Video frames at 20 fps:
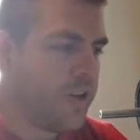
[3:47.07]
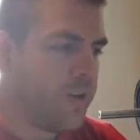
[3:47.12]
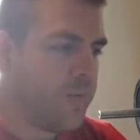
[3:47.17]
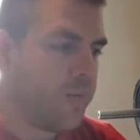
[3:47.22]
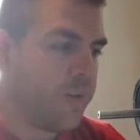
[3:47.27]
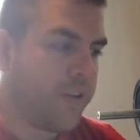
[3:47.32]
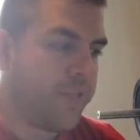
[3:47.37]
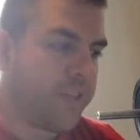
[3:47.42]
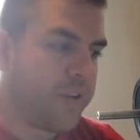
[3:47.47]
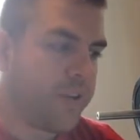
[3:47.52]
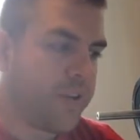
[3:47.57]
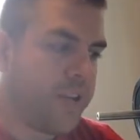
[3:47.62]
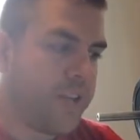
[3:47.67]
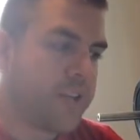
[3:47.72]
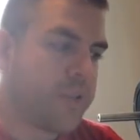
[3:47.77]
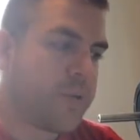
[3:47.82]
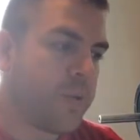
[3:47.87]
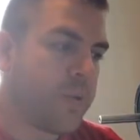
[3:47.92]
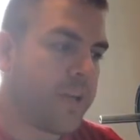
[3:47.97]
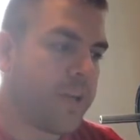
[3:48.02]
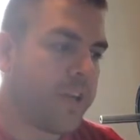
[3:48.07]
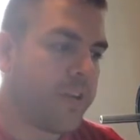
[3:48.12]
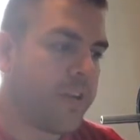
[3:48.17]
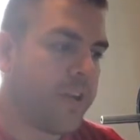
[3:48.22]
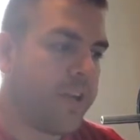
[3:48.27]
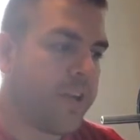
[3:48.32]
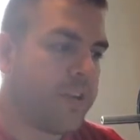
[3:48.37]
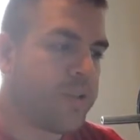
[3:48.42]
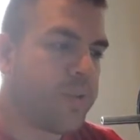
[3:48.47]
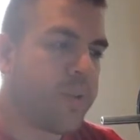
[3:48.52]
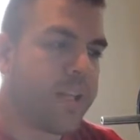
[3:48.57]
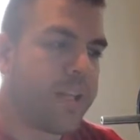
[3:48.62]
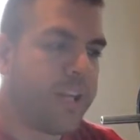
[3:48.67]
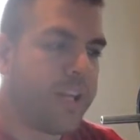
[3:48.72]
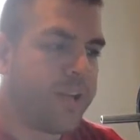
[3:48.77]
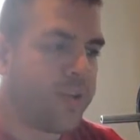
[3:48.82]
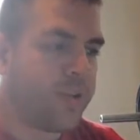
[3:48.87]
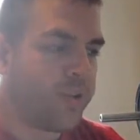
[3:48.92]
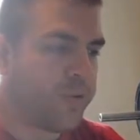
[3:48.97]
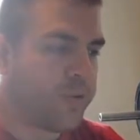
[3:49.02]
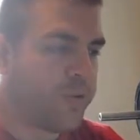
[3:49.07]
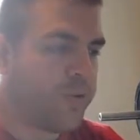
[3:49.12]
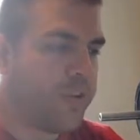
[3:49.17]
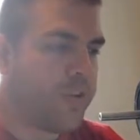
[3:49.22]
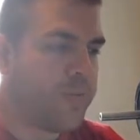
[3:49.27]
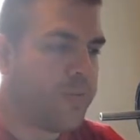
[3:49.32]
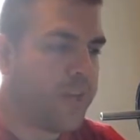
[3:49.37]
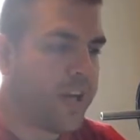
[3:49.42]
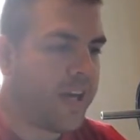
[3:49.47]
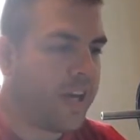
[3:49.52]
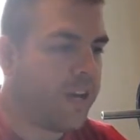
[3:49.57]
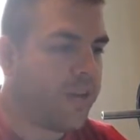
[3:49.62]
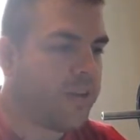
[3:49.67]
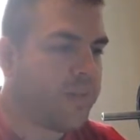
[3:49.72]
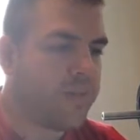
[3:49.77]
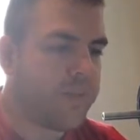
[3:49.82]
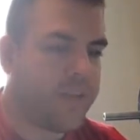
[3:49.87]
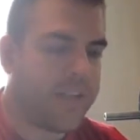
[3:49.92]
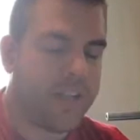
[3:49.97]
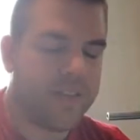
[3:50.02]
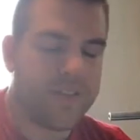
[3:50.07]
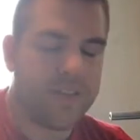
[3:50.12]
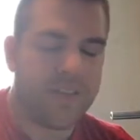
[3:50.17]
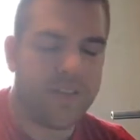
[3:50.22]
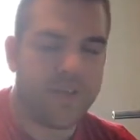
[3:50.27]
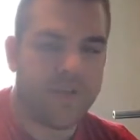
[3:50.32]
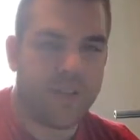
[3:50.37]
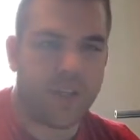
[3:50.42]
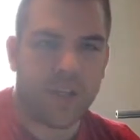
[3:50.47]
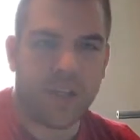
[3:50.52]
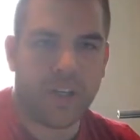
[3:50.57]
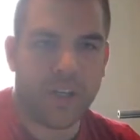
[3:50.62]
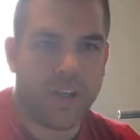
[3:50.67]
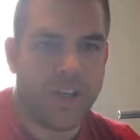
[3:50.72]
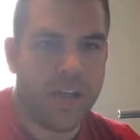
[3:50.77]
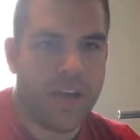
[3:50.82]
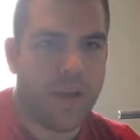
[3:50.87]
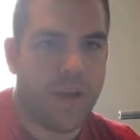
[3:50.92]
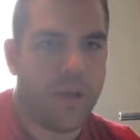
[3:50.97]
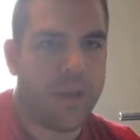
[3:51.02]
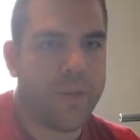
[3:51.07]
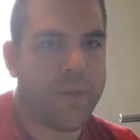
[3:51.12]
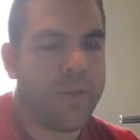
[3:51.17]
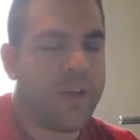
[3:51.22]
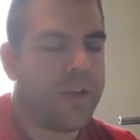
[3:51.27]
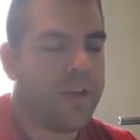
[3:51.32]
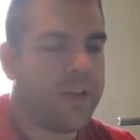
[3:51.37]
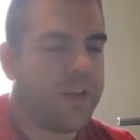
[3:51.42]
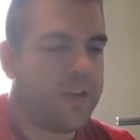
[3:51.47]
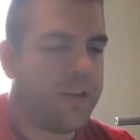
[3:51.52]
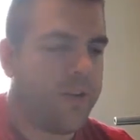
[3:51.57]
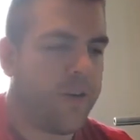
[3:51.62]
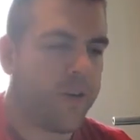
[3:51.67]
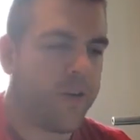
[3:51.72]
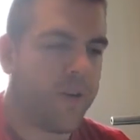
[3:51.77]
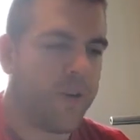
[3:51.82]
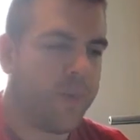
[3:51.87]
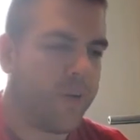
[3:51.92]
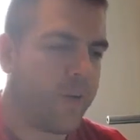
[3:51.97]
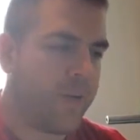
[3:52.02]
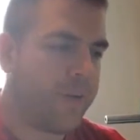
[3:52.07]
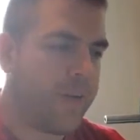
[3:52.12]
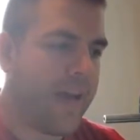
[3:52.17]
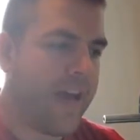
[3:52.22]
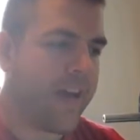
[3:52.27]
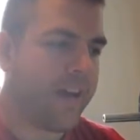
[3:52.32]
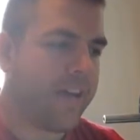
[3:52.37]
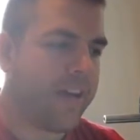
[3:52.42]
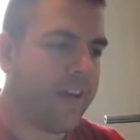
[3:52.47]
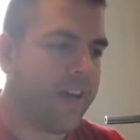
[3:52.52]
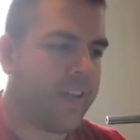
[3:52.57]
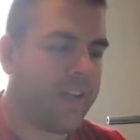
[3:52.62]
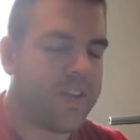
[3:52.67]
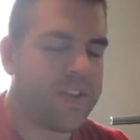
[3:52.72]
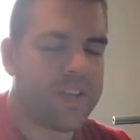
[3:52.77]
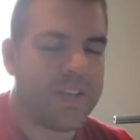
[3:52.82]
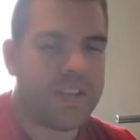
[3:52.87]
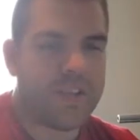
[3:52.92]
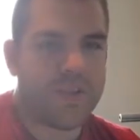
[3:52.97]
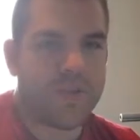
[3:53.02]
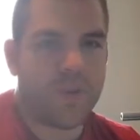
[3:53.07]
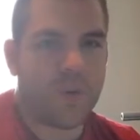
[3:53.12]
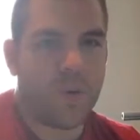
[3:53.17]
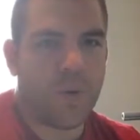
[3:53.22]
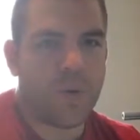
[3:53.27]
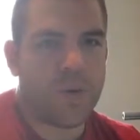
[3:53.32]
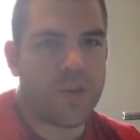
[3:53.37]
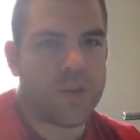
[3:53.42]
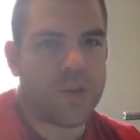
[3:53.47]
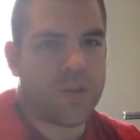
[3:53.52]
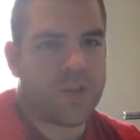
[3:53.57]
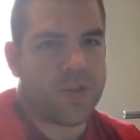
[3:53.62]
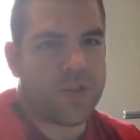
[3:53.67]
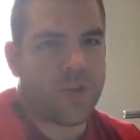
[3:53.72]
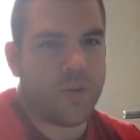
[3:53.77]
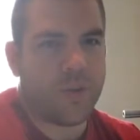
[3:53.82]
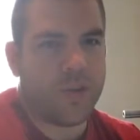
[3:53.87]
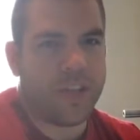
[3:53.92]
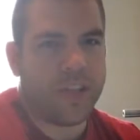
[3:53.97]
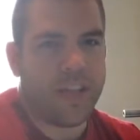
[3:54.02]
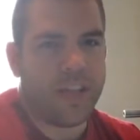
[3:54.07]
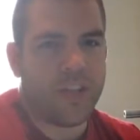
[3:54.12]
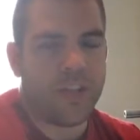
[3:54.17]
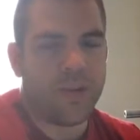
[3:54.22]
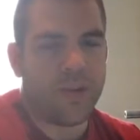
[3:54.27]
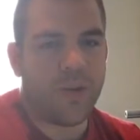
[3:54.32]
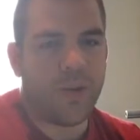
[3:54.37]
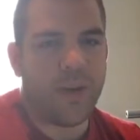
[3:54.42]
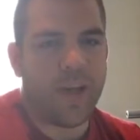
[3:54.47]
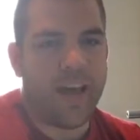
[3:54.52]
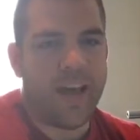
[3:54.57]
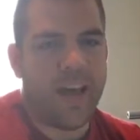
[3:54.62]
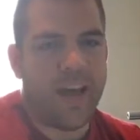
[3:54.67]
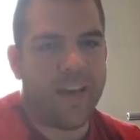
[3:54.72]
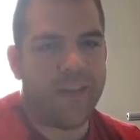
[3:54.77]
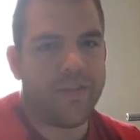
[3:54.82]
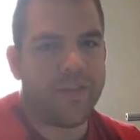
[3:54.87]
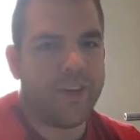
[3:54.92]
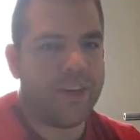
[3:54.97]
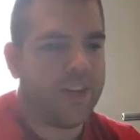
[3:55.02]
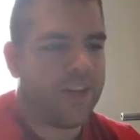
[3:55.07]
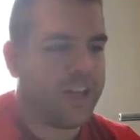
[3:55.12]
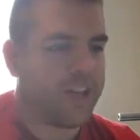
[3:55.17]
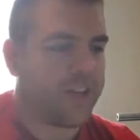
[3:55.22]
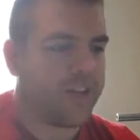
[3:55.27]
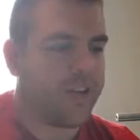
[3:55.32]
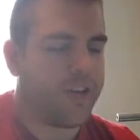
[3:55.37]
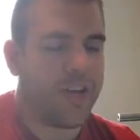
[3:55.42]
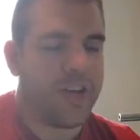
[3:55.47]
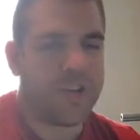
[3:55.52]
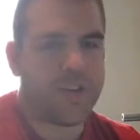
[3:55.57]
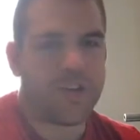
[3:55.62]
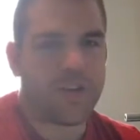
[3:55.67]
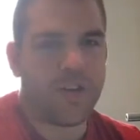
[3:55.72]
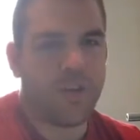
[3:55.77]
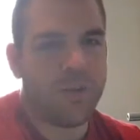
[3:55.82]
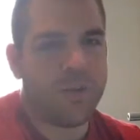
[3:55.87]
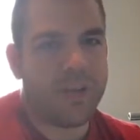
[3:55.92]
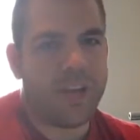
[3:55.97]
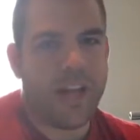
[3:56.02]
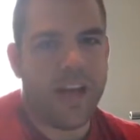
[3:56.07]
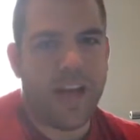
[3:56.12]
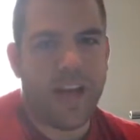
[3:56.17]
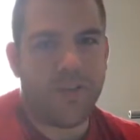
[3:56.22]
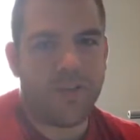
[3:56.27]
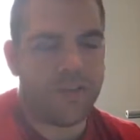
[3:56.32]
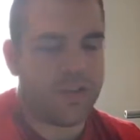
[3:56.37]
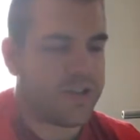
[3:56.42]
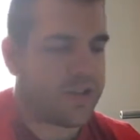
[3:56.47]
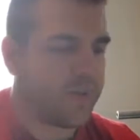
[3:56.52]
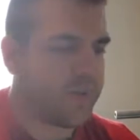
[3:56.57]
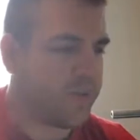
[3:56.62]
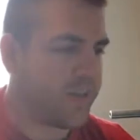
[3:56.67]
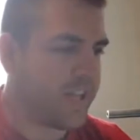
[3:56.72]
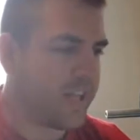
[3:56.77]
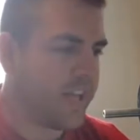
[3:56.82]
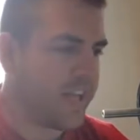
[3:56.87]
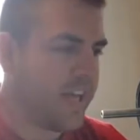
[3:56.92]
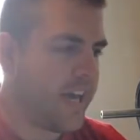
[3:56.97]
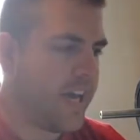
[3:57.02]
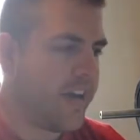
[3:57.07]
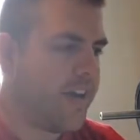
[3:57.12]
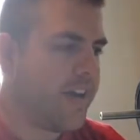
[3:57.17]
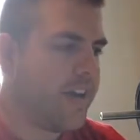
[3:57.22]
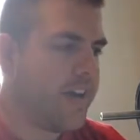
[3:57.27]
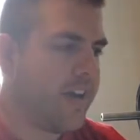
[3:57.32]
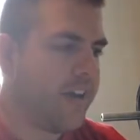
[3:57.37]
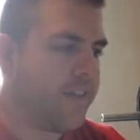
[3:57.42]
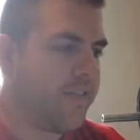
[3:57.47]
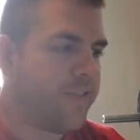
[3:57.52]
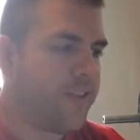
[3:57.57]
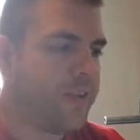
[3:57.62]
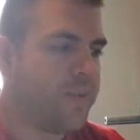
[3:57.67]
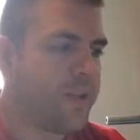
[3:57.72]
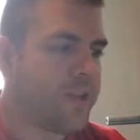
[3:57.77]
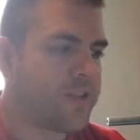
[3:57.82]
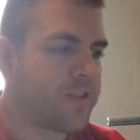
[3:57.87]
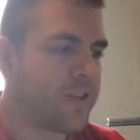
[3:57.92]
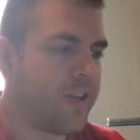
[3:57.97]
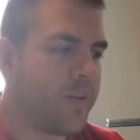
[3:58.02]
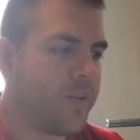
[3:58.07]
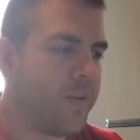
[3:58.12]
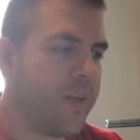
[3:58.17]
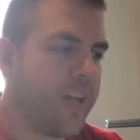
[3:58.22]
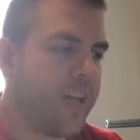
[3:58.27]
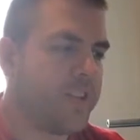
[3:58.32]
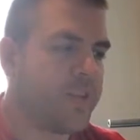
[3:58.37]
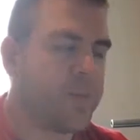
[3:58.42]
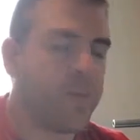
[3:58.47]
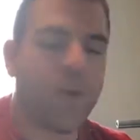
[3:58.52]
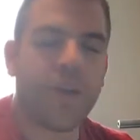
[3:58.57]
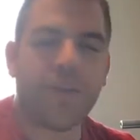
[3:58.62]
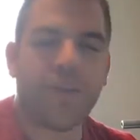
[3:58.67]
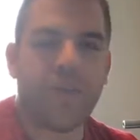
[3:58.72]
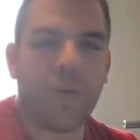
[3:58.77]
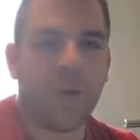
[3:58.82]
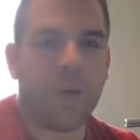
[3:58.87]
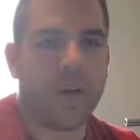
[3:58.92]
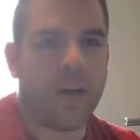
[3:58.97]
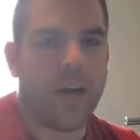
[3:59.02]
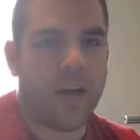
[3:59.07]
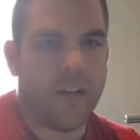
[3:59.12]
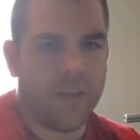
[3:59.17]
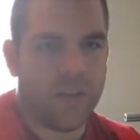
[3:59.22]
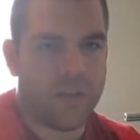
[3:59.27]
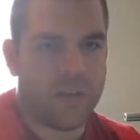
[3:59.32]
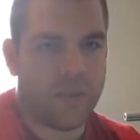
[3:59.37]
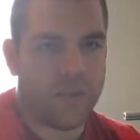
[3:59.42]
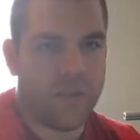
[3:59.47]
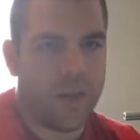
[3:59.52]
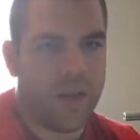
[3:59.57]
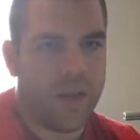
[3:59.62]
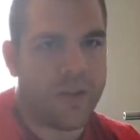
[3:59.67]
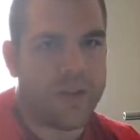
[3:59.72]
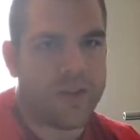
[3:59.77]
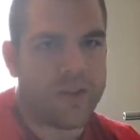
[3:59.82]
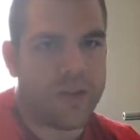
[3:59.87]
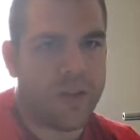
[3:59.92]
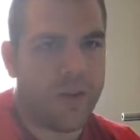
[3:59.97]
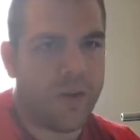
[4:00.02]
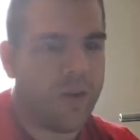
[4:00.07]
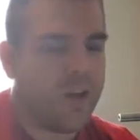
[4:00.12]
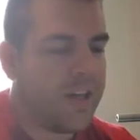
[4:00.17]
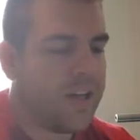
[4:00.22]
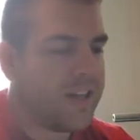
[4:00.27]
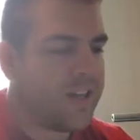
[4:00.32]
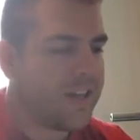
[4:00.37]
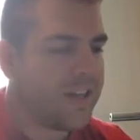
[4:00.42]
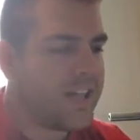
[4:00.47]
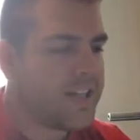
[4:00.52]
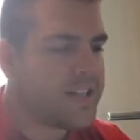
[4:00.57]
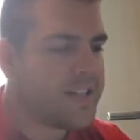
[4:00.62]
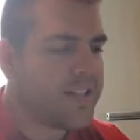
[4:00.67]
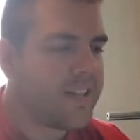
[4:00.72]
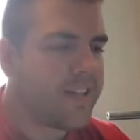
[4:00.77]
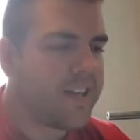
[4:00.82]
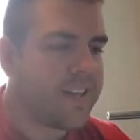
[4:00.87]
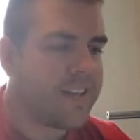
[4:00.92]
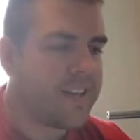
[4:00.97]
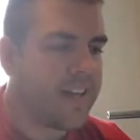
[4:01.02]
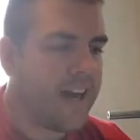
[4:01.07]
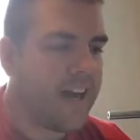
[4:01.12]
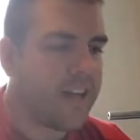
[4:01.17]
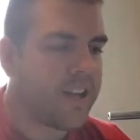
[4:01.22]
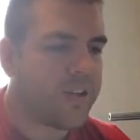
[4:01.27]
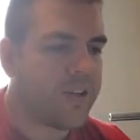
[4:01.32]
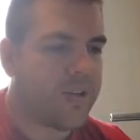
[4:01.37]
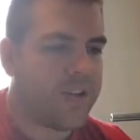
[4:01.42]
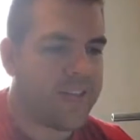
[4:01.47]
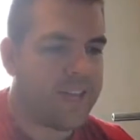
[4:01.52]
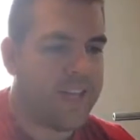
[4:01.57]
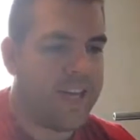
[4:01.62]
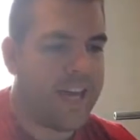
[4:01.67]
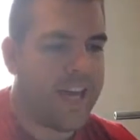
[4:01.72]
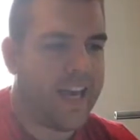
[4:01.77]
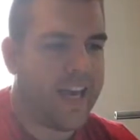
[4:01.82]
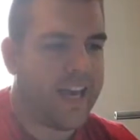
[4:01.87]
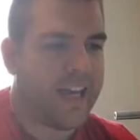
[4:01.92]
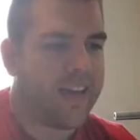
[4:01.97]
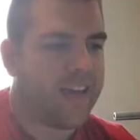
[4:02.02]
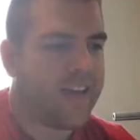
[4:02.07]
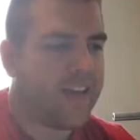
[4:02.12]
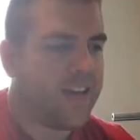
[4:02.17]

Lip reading: But if you're a 28-year-old female that's in very good health, no criminal background, this is, of course, assuming that you don't have, like you're not a scuba diver or something like that, a female is going to pay $24 a month. So less $1 a day.